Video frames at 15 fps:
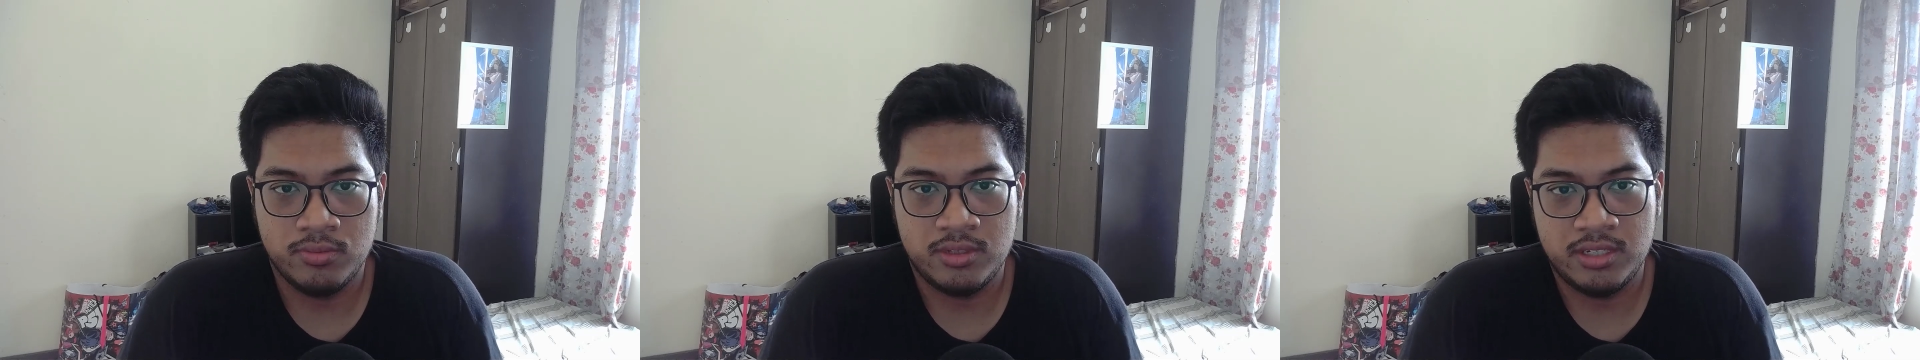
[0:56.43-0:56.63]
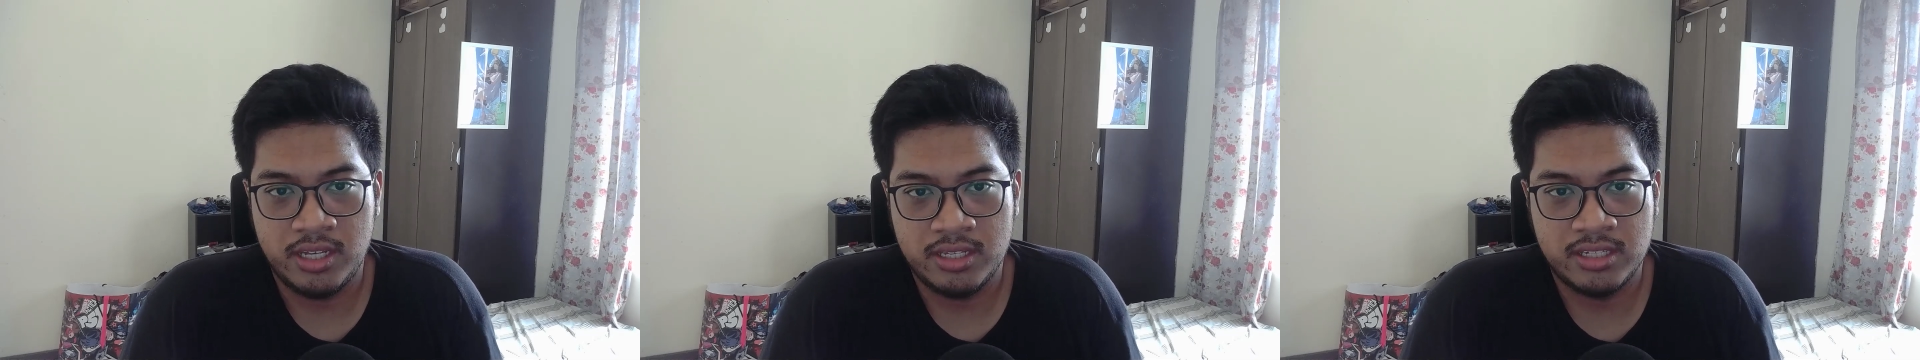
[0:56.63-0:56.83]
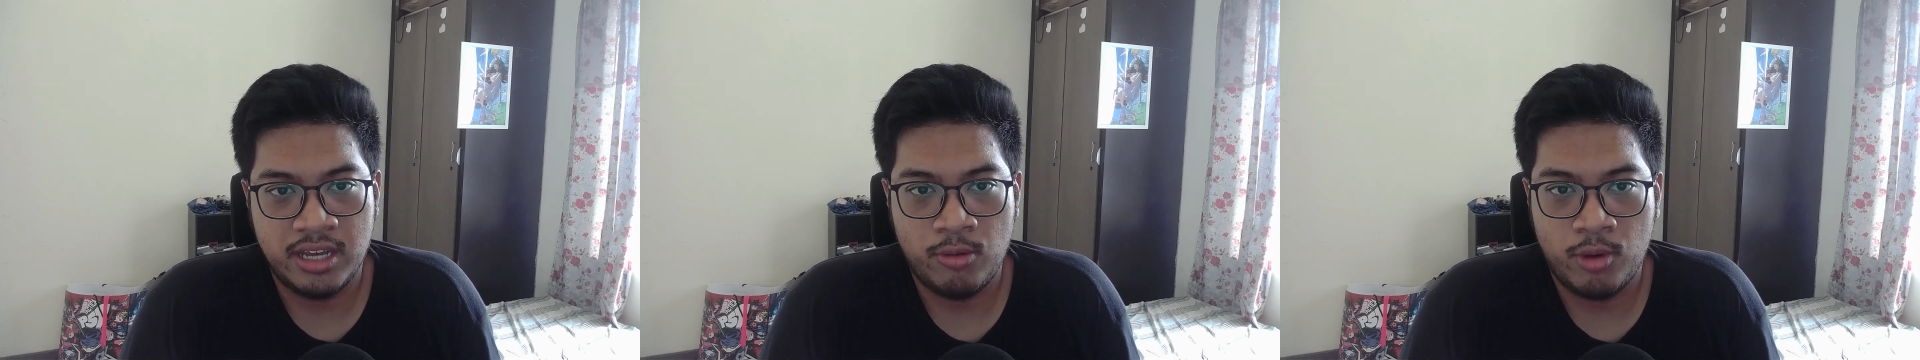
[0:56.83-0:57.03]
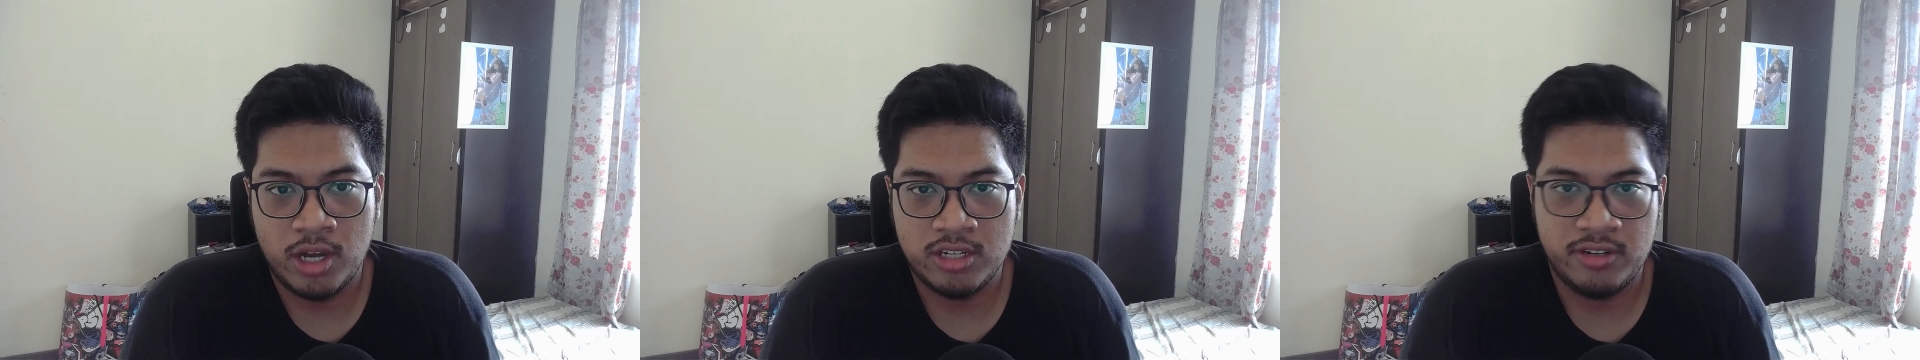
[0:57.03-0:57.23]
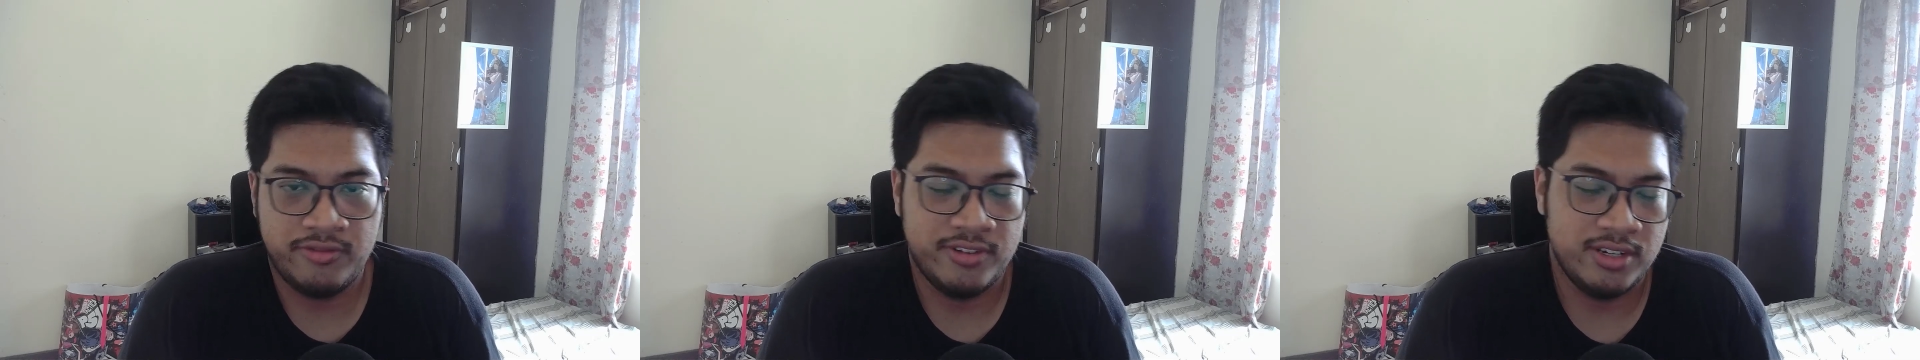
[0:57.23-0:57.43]
since I
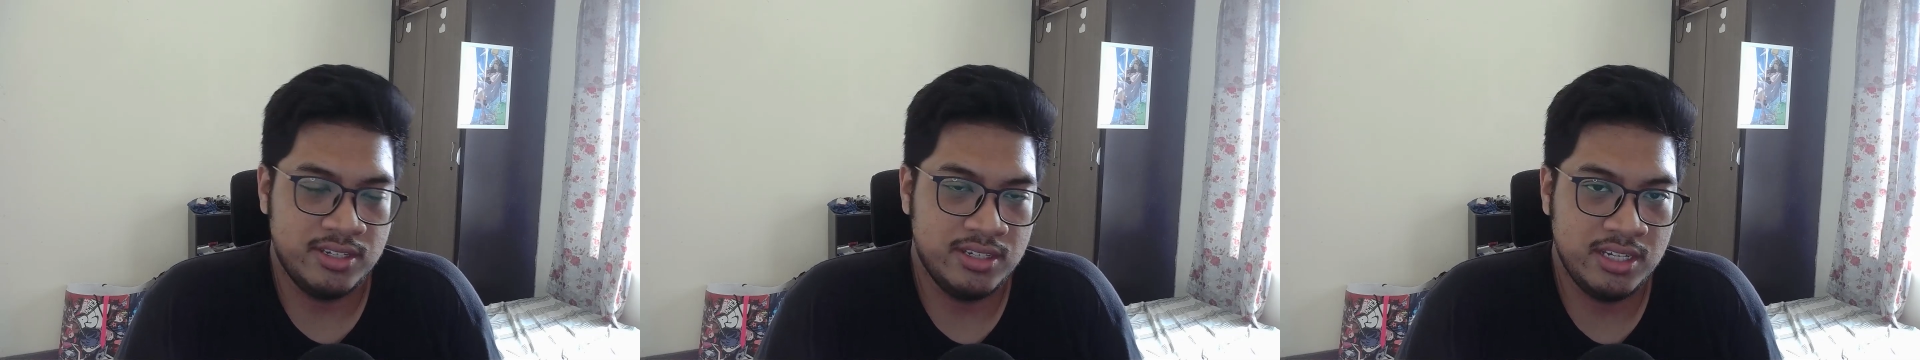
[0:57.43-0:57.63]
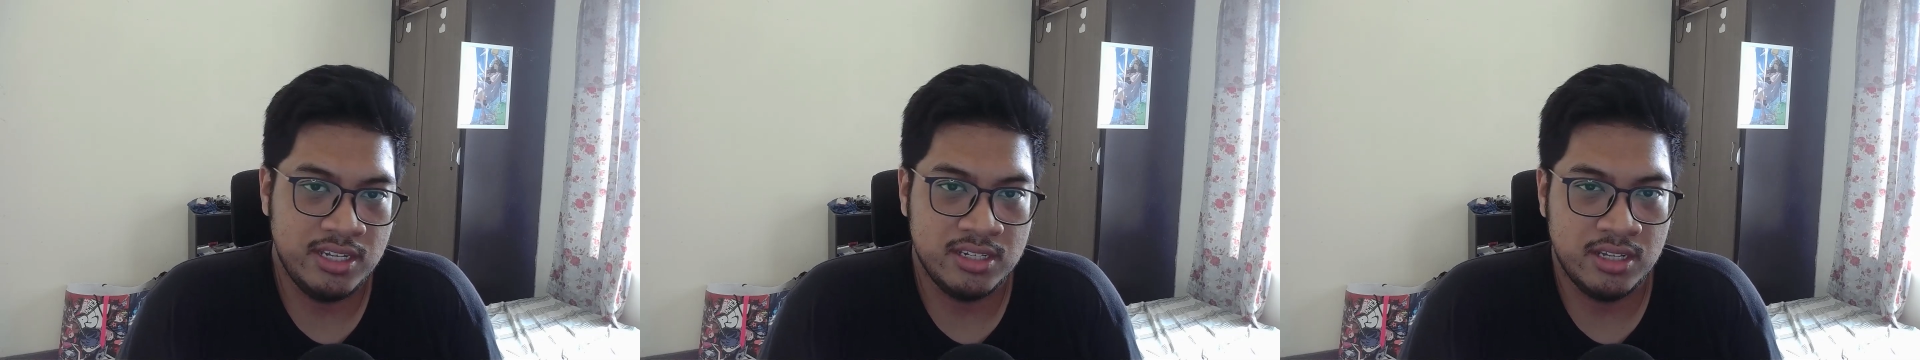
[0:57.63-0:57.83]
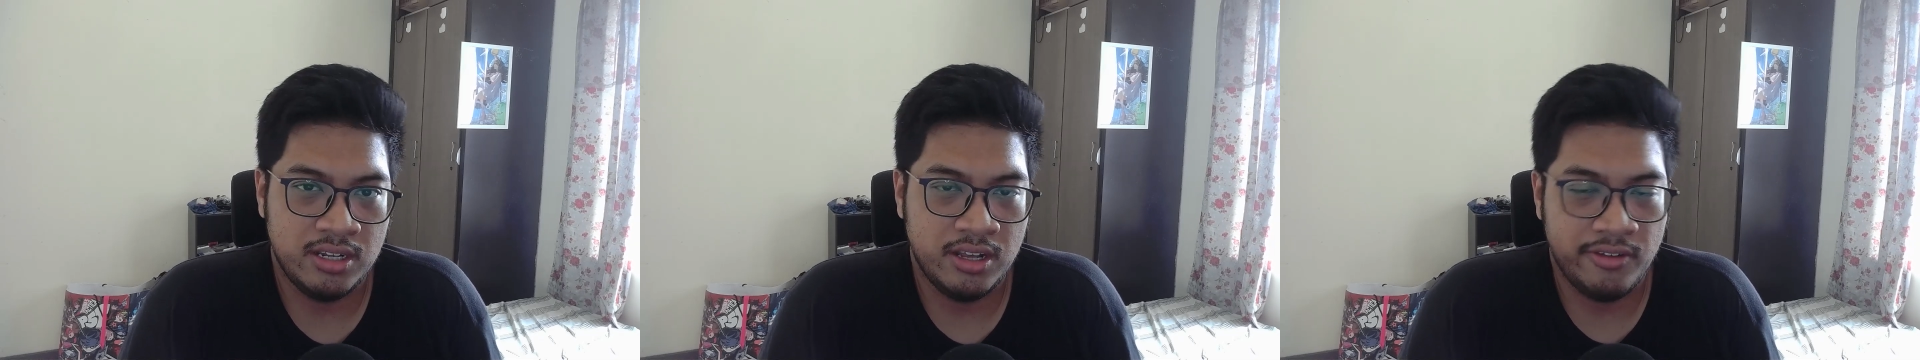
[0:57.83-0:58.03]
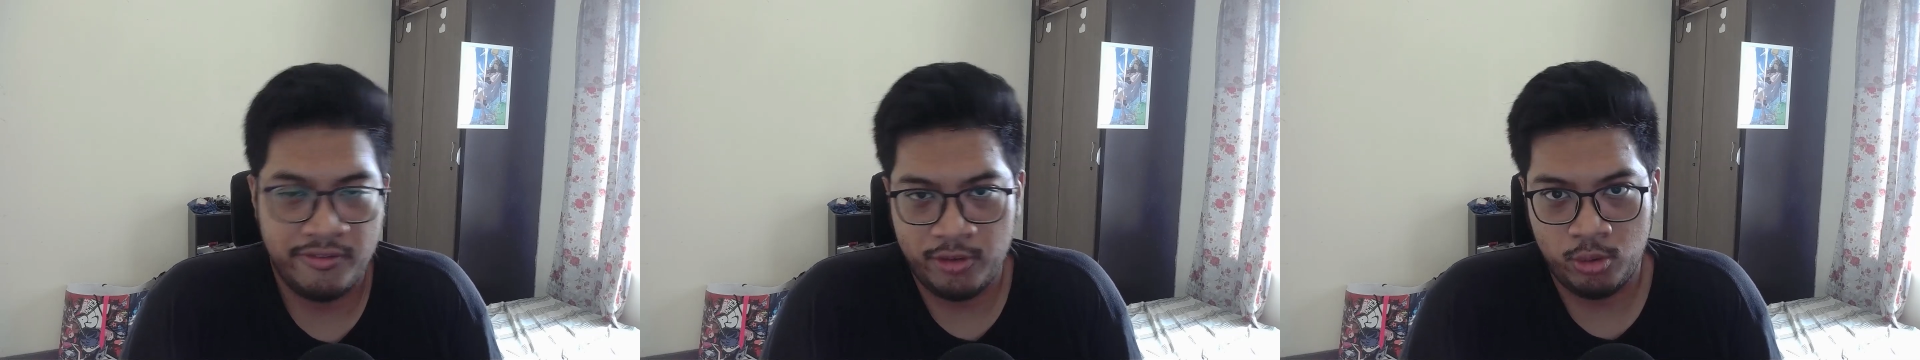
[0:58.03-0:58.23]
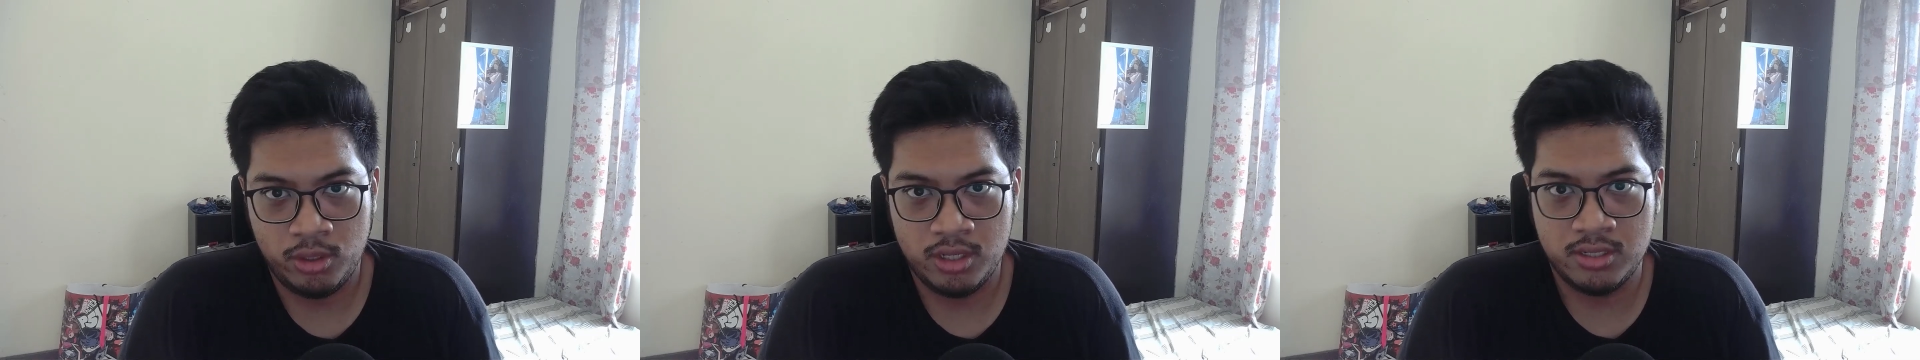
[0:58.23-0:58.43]
watched the first season a
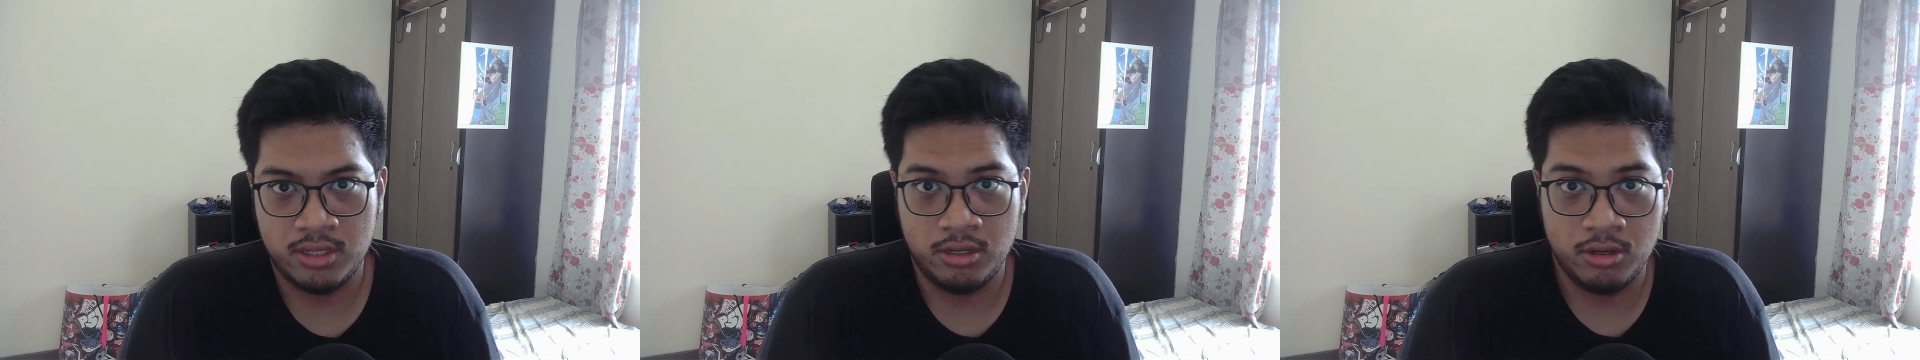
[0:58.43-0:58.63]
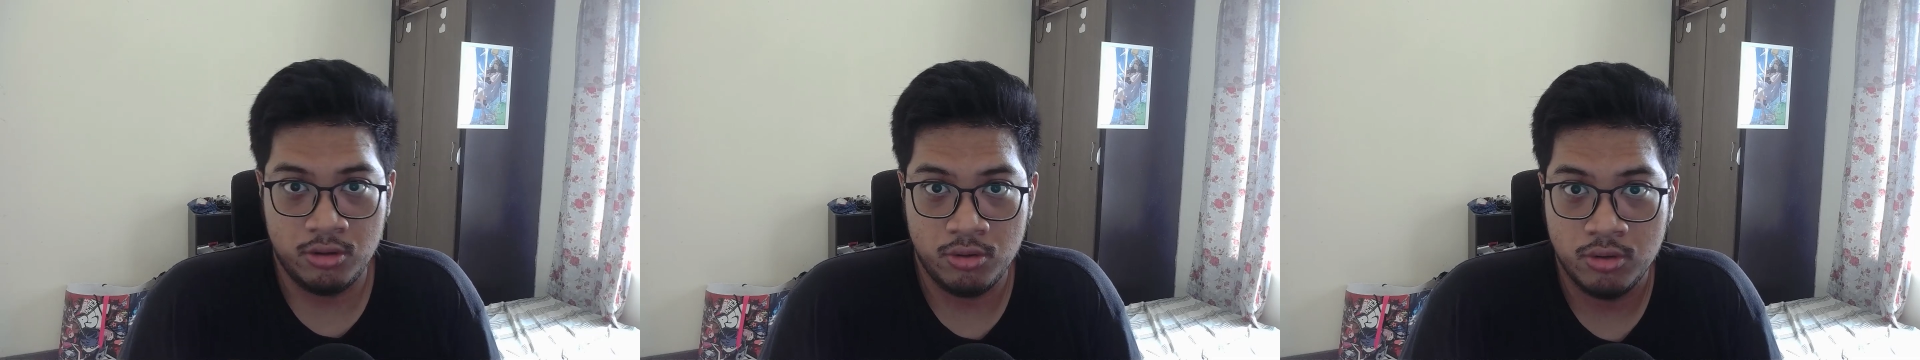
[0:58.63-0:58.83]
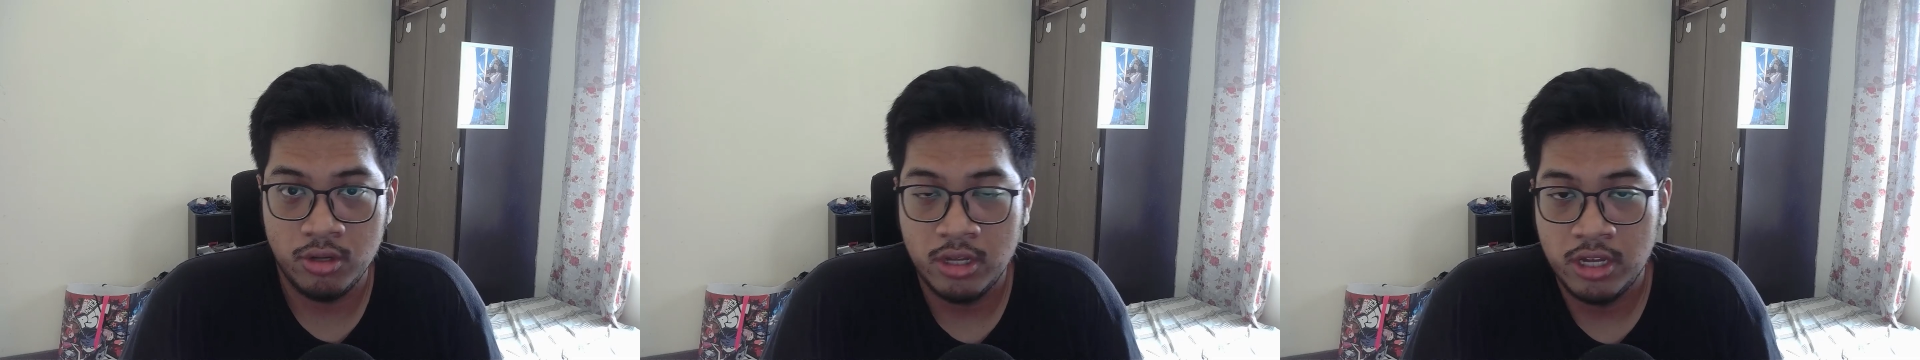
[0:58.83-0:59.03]
few years ago.